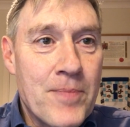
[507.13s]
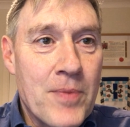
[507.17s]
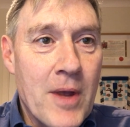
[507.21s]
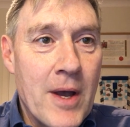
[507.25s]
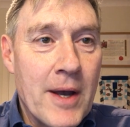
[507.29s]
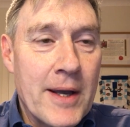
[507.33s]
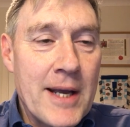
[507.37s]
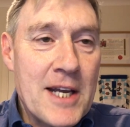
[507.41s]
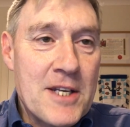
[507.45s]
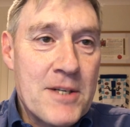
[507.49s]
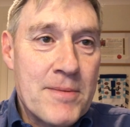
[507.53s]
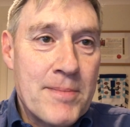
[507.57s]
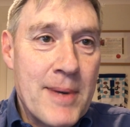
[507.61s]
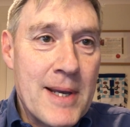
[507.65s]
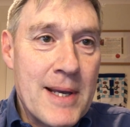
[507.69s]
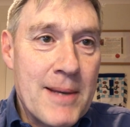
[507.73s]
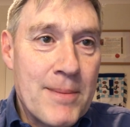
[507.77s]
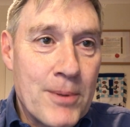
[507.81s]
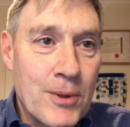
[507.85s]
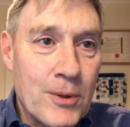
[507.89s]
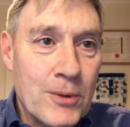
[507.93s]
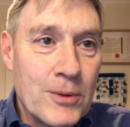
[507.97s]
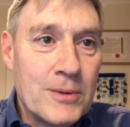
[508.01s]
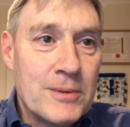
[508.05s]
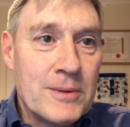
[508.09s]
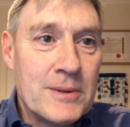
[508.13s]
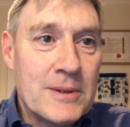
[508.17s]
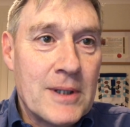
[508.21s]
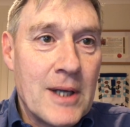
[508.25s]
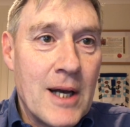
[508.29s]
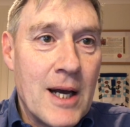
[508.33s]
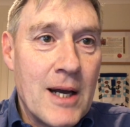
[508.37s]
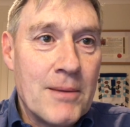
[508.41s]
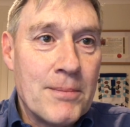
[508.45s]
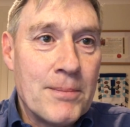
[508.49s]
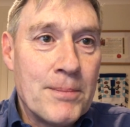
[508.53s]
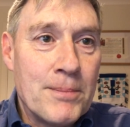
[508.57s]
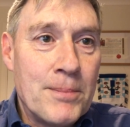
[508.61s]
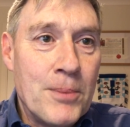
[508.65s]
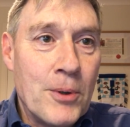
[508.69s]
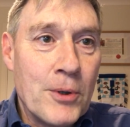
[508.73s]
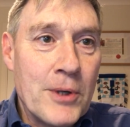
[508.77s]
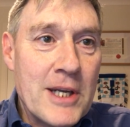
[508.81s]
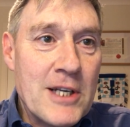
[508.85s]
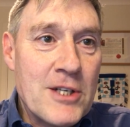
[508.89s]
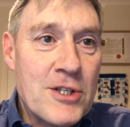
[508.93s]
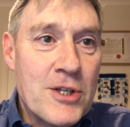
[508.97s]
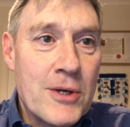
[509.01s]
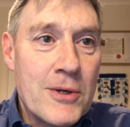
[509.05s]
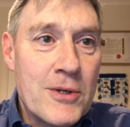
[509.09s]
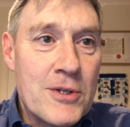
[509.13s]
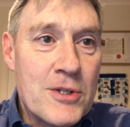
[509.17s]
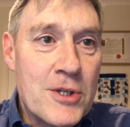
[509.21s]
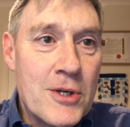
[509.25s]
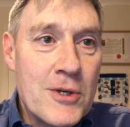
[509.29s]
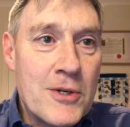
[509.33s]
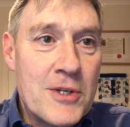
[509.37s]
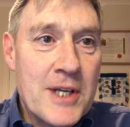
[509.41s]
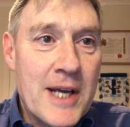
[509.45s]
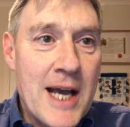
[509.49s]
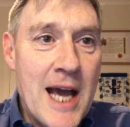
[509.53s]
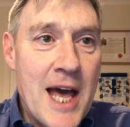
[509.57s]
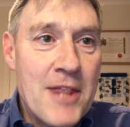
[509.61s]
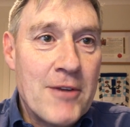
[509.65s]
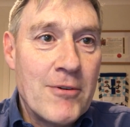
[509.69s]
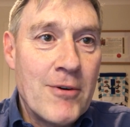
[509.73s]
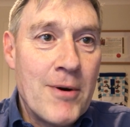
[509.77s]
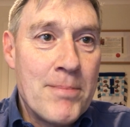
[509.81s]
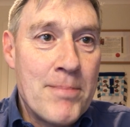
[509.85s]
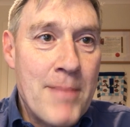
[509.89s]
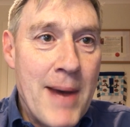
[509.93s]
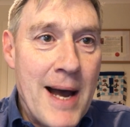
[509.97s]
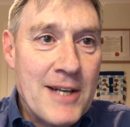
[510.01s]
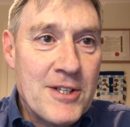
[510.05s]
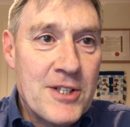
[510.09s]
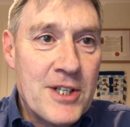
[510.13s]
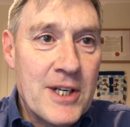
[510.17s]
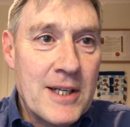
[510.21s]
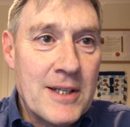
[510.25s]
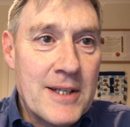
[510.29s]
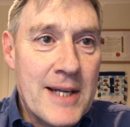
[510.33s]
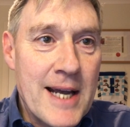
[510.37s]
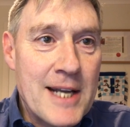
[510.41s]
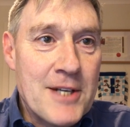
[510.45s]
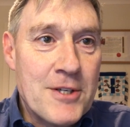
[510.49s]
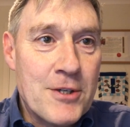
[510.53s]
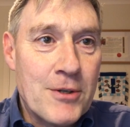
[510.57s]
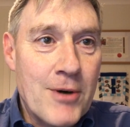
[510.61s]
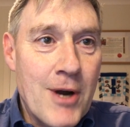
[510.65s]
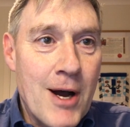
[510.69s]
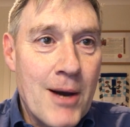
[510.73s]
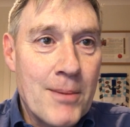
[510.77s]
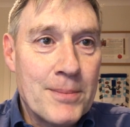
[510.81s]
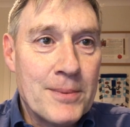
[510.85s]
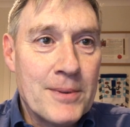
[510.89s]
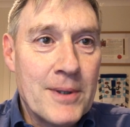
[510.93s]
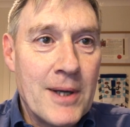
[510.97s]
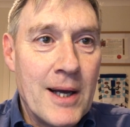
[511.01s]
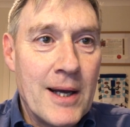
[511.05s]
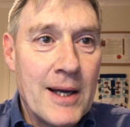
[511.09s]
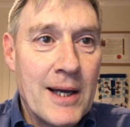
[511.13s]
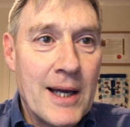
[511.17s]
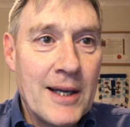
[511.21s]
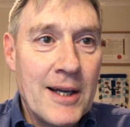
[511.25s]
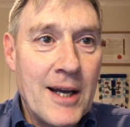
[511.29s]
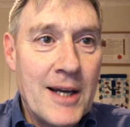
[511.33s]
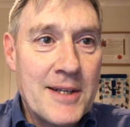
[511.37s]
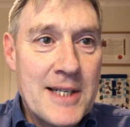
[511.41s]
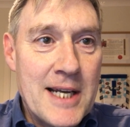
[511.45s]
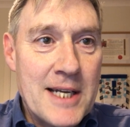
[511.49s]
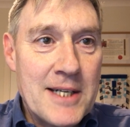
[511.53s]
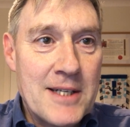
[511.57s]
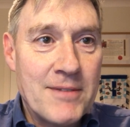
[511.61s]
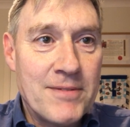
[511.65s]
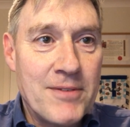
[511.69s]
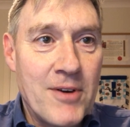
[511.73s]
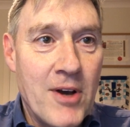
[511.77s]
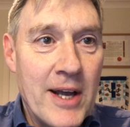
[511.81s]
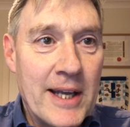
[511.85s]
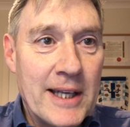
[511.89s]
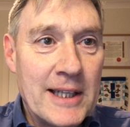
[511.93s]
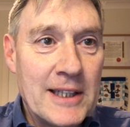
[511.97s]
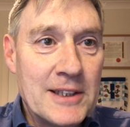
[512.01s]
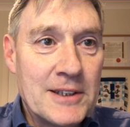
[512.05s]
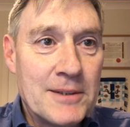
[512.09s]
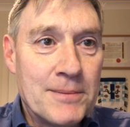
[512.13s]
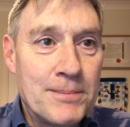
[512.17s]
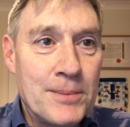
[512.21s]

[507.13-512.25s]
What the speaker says: against people putting two and two together and matching data up and identifying us,